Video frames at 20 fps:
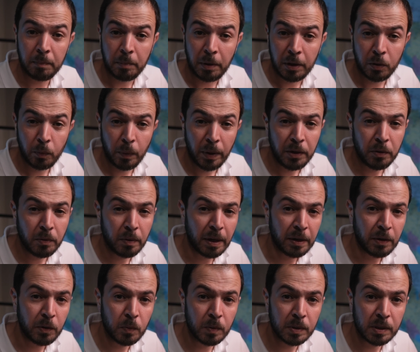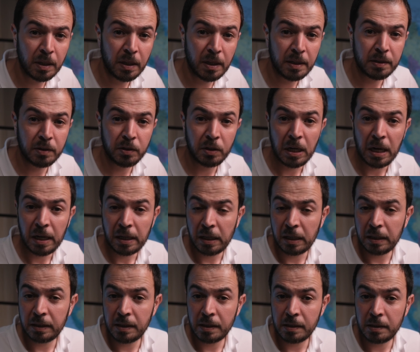by the way, you can use this
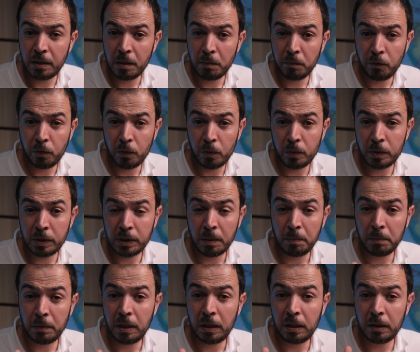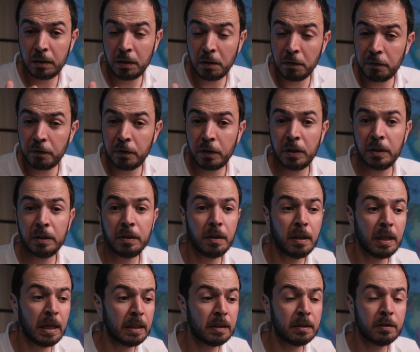tracking system for something different
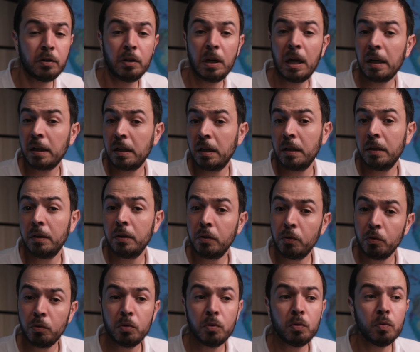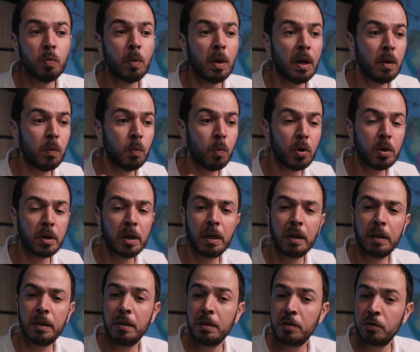than tracking you while walking
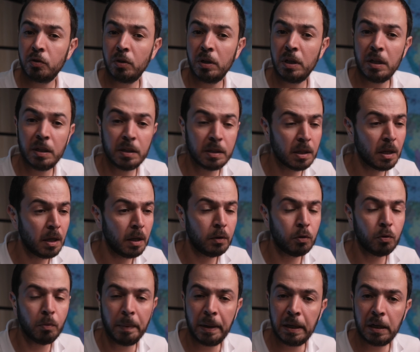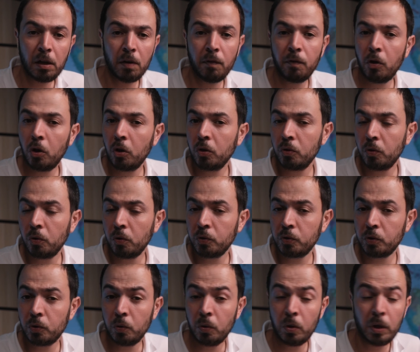in the streets to make a vlog or
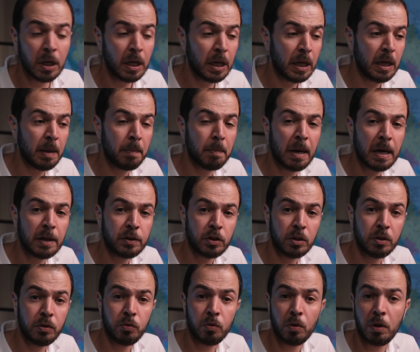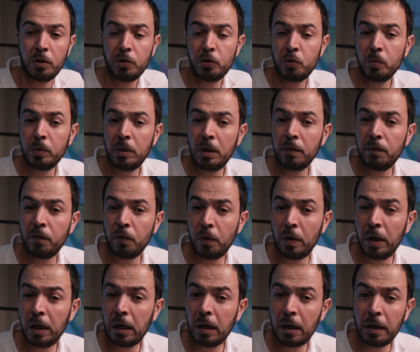so. Imagine you are shooting for
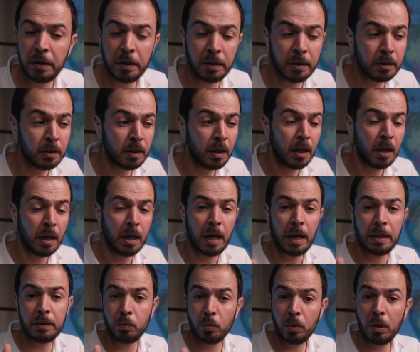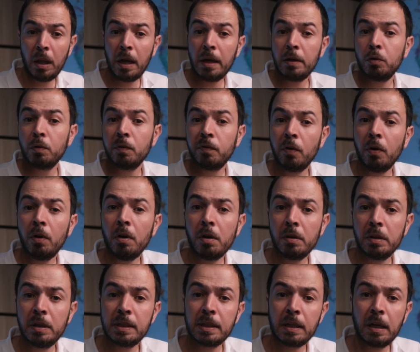a client and you'd like to follow
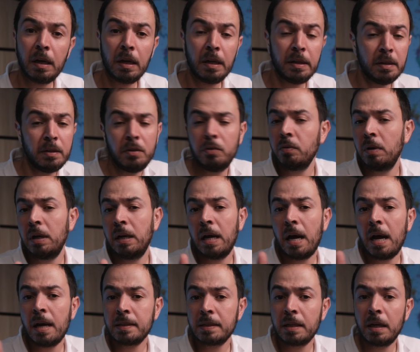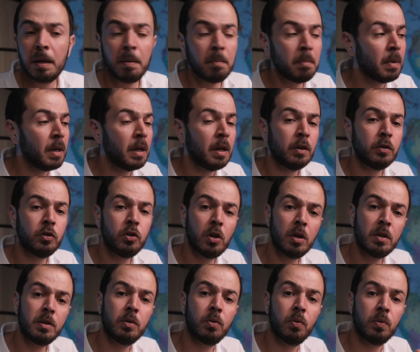this client. You can ask him
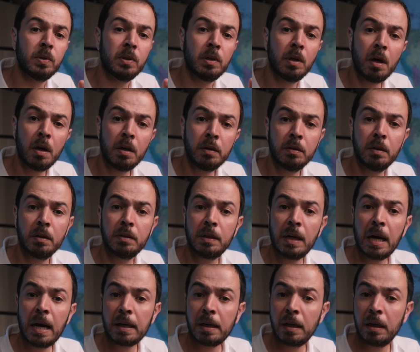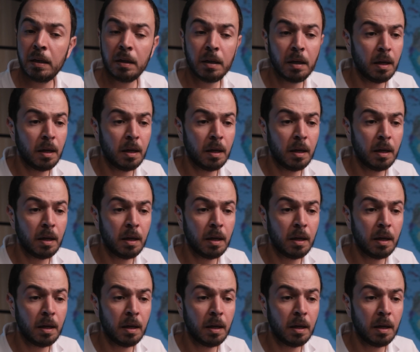just to start the tracking,